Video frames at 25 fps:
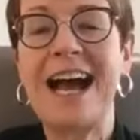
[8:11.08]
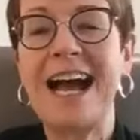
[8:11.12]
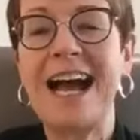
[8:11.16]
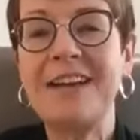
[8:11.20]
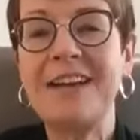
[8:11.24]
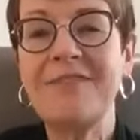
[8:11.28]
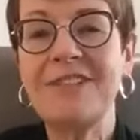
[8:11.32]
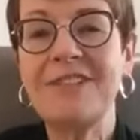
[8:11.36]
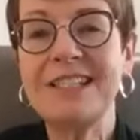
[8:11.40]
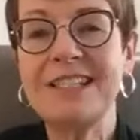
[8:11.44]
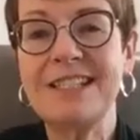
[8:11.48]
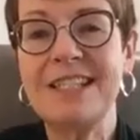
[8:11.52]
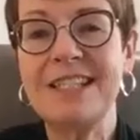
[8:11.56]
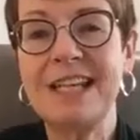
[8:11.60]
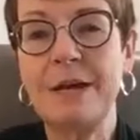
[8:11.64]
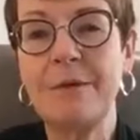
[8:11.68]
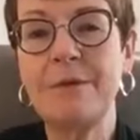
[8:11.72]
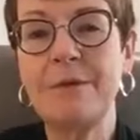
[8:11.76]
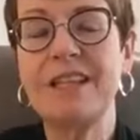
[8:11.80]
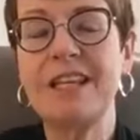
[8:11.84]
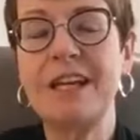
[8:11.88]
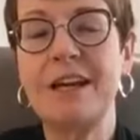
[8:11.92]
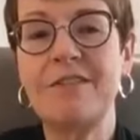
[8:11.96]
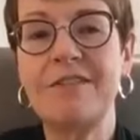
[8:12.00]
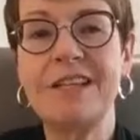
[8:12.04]
I have to say,
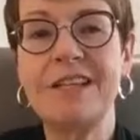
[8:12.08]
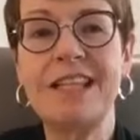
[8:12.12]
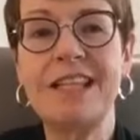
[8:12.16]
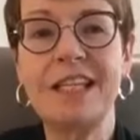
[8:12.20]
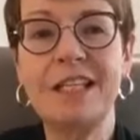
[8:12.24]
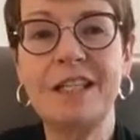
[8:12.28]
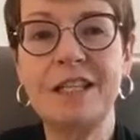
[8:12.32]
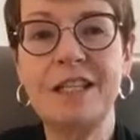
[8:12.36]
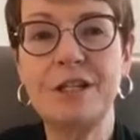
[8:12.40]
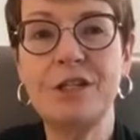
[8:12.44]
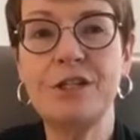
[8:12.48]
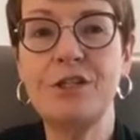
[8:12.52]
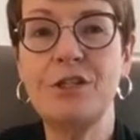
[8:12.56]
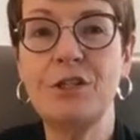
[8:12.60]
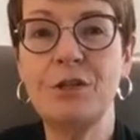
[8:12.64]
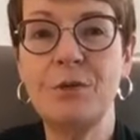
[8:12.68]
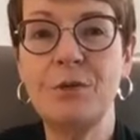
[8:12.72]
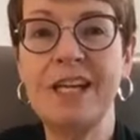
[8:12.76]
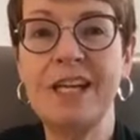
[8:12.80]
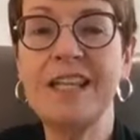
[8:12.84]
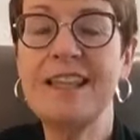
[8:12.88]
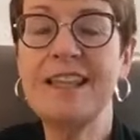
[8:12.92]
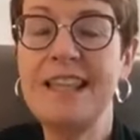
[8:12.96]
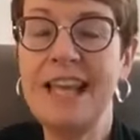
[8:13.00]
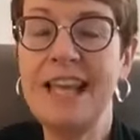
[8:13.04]
with everything that you're
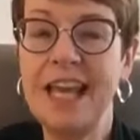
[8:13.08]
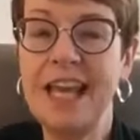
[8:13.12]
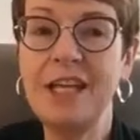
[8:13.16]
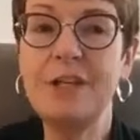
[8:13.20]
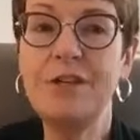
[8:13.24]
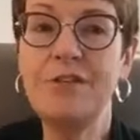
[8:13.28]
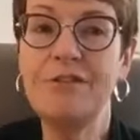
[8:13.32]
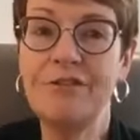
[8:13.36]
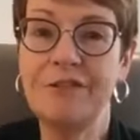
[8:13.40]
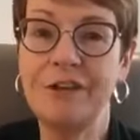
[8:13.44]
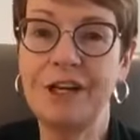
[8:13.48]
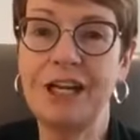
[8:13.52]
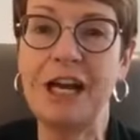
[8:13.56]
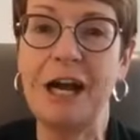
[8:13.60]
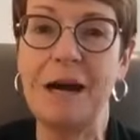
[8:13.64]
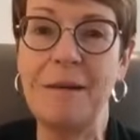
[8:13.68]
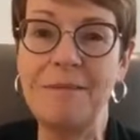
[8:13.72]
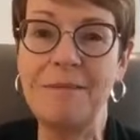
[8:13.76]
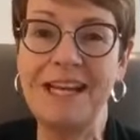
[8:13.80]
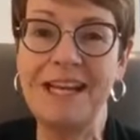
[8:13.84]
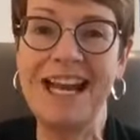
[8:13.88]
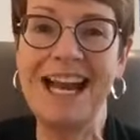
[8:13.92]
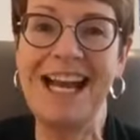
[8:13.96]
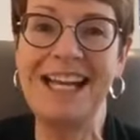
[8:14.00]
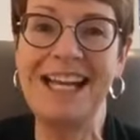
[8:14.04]
doing, thank you for
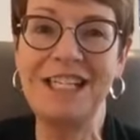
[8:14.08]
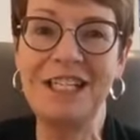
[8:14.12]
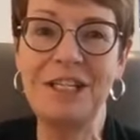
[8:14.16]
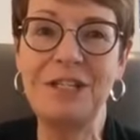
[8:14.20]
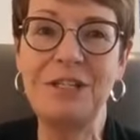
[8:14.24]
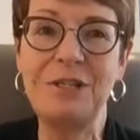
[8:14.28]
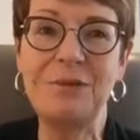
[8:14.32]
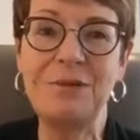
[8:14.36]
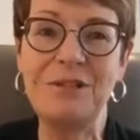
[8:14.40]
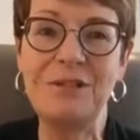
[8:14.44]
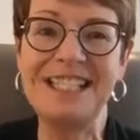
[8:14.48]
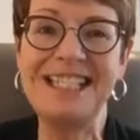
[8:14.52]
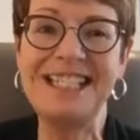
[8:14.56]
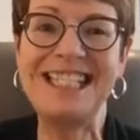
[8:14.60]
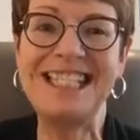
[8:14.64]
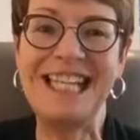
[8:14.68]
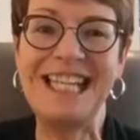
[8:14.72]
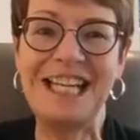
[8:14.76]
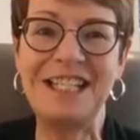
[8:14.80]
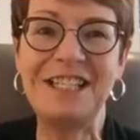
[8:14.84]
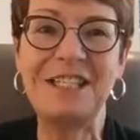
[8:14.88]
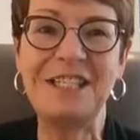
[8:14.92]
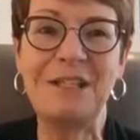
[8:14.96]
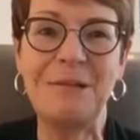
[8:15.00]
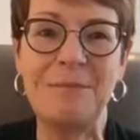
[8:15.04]
coming on to do this
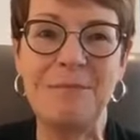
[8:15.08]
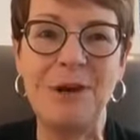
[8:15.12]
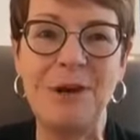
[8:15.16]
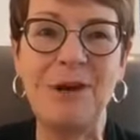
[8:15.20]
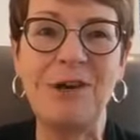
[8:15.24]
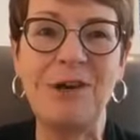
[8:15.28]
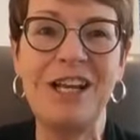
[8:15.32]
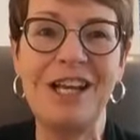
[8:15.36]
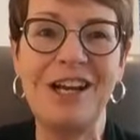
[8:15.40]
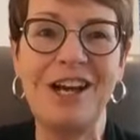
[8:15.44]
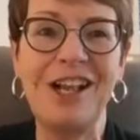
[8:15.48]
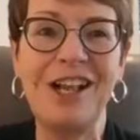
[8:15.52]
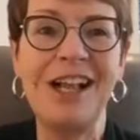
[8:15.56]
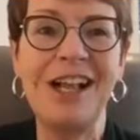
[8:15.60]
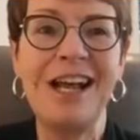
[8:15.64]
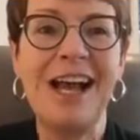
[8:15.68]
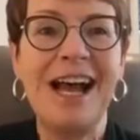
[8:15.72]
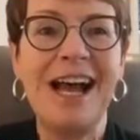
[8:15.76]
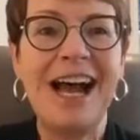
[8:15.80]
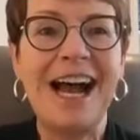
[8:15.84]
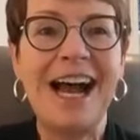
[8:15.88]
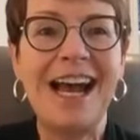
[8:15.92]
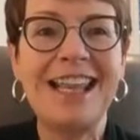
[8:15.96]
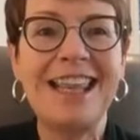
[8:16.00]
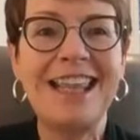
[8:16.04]
testimonial.
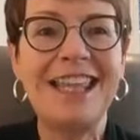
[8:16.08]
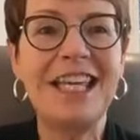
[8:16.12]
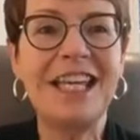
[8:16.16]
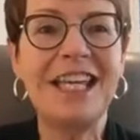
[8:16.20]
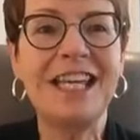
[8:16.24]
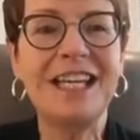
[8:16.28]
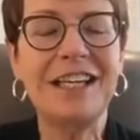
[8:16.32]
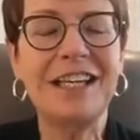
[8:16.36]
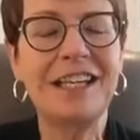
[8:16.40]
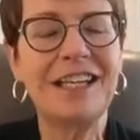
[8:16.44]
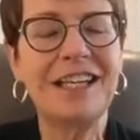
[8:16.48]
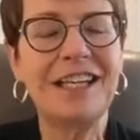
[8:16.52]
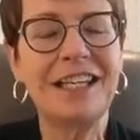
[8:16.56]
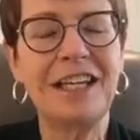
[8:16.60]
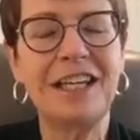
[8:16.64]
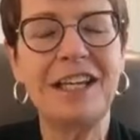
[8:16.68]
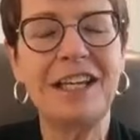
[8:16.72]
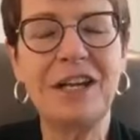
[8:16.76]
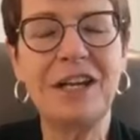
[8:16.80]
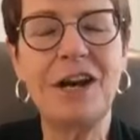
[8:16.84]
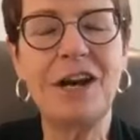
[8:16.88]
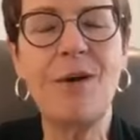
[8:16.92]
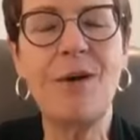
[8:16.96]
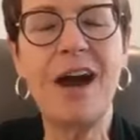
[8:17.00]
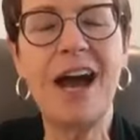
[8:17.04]
I think, you
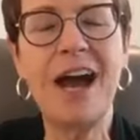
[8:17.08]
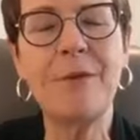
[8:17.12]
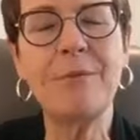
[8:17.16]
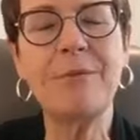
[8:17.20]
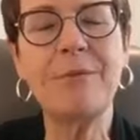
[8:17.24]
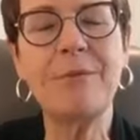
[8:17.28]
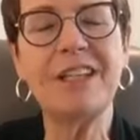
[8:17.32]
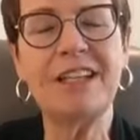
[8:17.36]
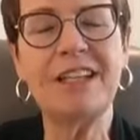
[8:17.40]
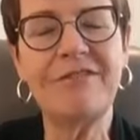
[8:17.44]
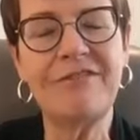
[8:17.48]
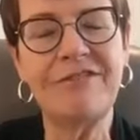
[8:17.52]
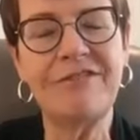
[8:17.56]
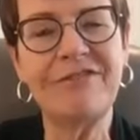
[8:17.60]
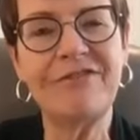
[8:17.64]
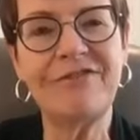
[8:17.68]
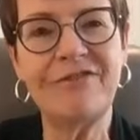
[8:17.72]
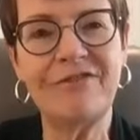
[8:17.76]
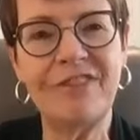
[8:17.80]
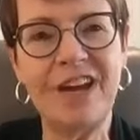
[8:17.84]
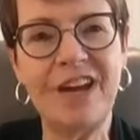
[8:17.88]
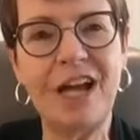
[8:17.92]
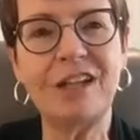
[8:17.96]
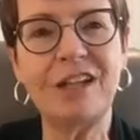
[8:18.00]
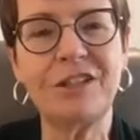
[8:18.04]
know, I really
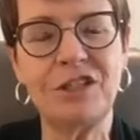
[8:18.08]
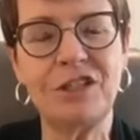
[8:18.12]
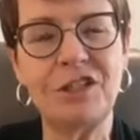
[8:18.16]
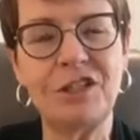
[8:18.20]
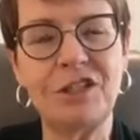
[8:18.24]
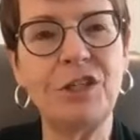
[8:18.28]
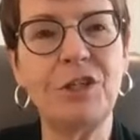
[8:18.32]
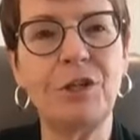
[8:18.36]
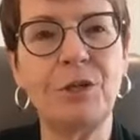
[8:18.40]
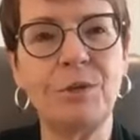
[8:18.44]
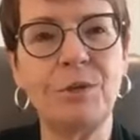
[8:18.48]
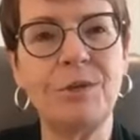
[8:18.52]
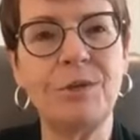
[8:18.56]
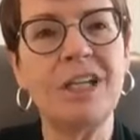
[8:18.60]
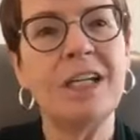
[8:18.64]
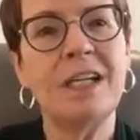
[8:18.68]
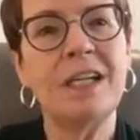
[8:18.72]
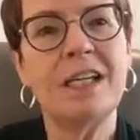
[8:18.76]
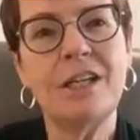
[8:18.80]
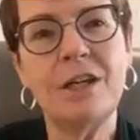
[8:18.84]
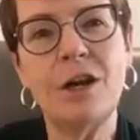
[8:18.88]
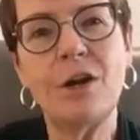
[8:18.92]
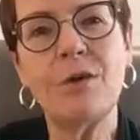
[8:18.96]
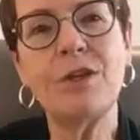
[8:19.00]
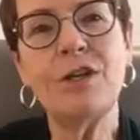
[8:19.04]
felt too,
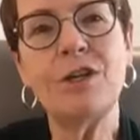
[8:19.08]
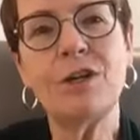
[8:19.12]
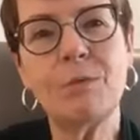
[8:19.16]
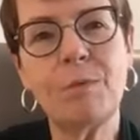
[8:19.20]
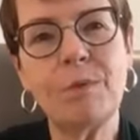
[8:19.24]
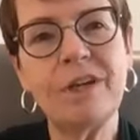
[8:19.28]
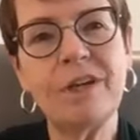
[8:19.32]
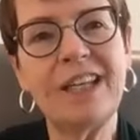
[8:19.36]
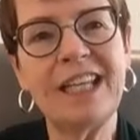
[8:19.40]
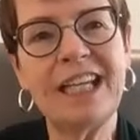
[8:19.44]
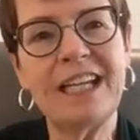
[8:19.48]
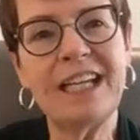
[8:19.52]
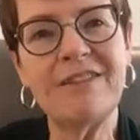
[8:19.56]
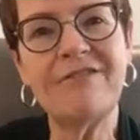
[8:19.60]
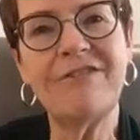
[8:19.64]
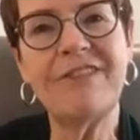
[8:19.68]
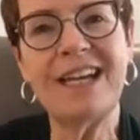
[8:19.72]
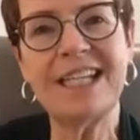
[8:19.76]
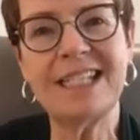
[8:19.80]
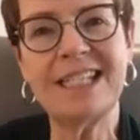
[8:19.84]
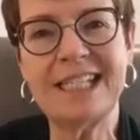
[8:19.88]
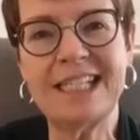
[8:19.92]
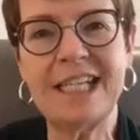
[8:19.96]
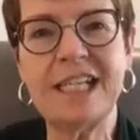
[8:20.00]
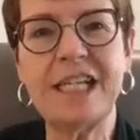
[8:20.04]
you know, you're really
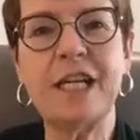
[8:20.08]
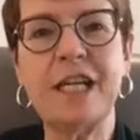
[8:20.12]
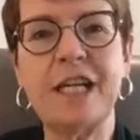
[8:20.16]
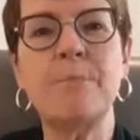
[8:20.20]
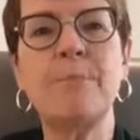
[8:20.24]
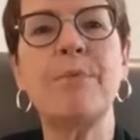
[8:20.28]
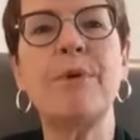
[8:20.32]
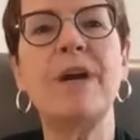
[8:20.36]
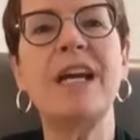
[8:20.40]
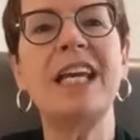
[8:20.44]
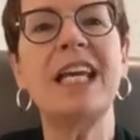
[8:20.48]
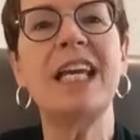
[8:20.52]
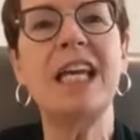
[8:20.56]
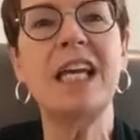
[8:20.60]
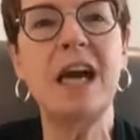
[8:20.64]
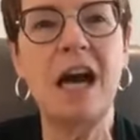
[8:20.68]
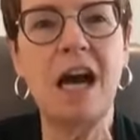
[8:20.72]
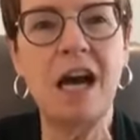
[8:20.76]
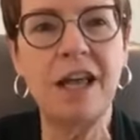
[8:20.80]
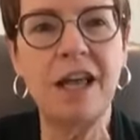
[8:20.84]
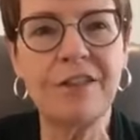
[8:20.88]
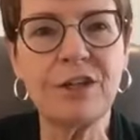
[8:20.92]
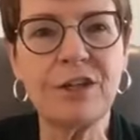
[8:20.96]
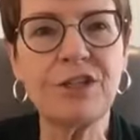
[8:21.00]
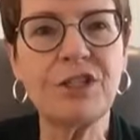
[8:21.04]
invested in bringing
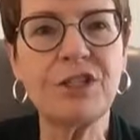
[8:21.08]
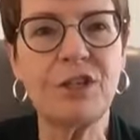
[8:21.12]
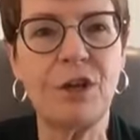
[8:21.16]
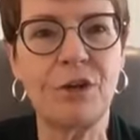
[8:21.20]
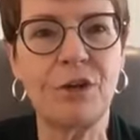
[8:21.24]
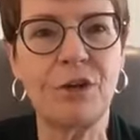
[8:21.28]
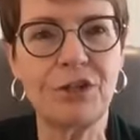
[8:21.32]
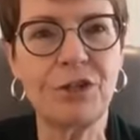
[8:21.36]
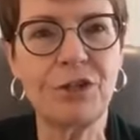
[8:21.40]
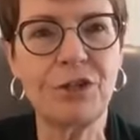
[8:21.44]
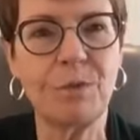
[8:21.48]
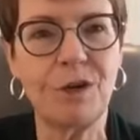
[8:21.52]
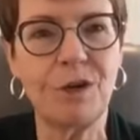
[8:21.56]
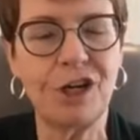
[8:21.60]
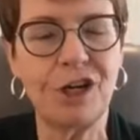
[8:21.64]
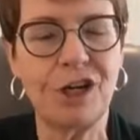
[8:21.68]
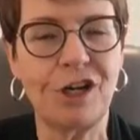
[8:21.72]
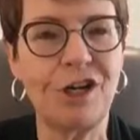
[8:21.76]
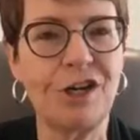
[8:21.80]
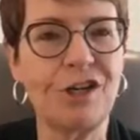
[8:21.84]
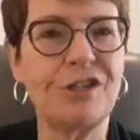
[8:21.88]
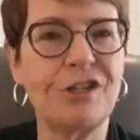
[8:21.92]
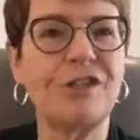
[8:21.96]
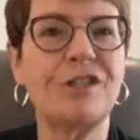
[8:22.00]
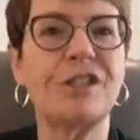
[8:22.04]
other social
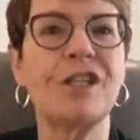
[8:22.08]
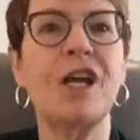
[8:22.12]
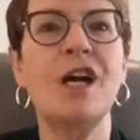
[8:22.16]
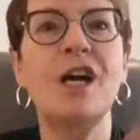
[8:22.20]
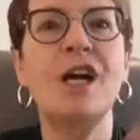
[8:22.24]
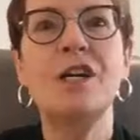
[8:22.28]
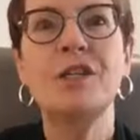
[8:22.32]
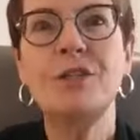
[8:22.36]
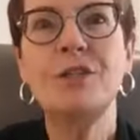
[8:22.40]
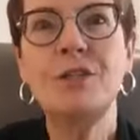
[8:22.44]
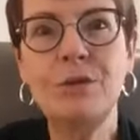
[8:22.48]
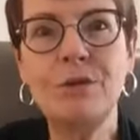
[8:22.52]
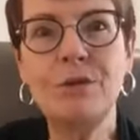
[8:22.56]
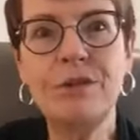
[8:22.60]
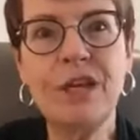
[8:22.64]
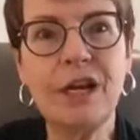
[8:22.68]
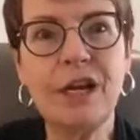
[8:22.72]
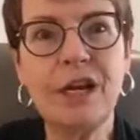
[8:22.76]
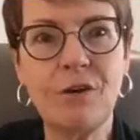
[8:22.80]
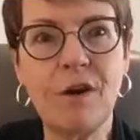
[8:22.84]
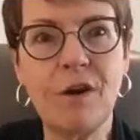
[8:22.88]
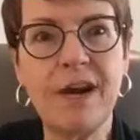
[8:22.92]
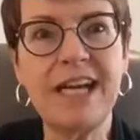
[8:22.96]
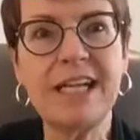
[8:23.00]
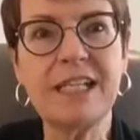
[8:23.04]
workers to their
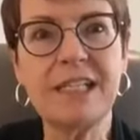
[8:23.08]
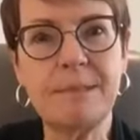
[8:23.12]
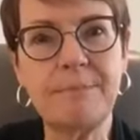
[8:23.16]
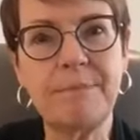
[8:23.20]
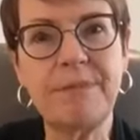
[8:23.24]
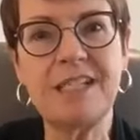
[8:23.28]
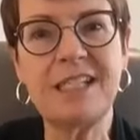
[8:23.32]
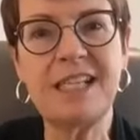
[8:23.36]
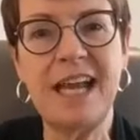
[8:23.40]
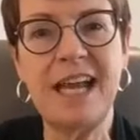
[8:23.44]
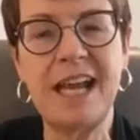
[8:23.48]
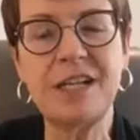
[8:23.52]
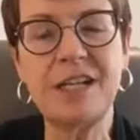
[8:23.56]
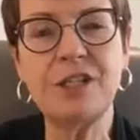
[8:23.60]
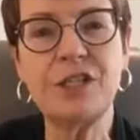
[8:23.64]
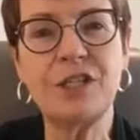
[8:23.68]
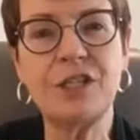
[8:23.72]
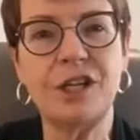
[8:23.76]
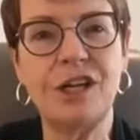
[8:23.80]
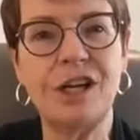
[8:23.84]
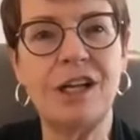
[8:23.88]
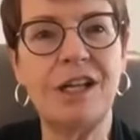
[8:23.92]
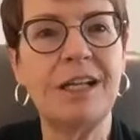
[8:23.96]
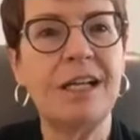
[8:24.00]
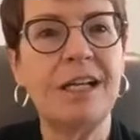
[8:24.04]
greatest
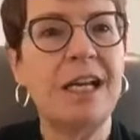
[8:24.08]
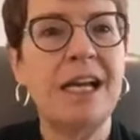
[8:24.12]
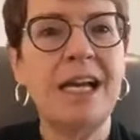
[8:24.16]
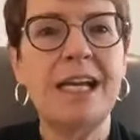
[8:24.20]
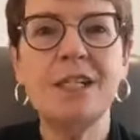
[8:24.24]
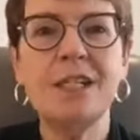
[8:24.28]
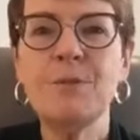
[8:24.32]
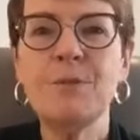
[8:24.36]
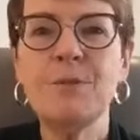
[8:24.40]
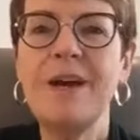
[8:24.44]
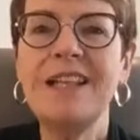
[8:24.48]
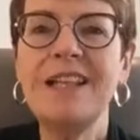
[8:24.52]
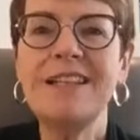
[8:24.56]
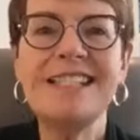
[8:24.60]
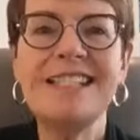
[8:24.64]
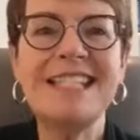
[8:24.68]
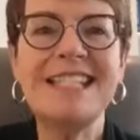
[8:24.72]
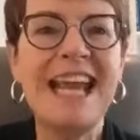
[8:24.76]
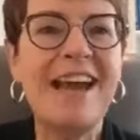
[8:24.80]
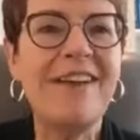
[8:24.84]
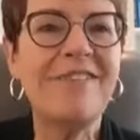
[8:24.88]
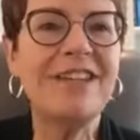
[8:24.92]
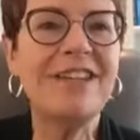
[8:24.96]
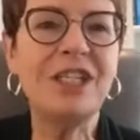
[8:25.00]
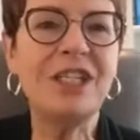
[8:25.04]
potential, as well as
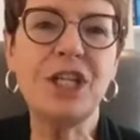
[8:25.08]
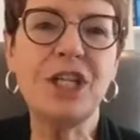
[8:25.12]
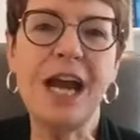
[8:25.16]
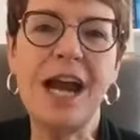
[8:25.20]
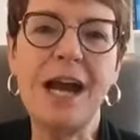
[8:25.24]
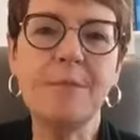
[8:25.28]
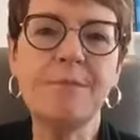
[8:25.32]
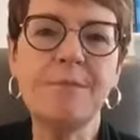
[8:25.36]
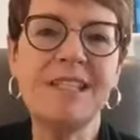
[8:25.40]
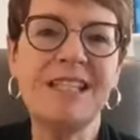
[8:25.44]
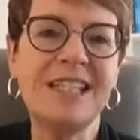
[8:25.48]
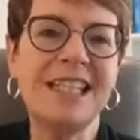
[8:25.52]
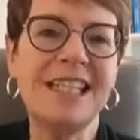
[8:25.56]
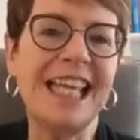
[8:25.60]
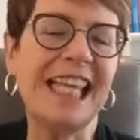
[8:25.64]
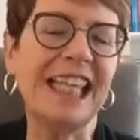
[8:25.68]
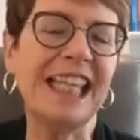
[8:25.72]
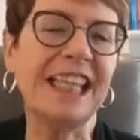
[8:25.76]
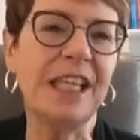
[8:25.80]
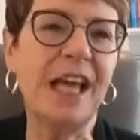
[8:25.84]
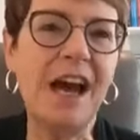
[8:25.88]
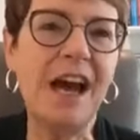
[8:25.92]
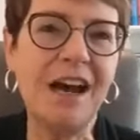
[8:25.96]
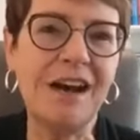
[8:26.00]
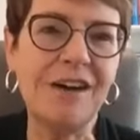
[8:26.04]
having jobs that they
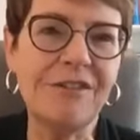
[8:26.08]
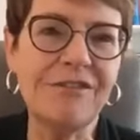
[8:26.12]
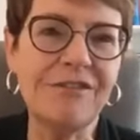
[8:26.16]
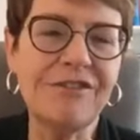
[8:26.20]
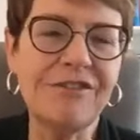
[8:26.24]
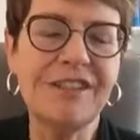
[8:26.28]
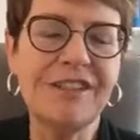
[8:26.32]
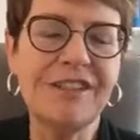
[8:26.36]
love.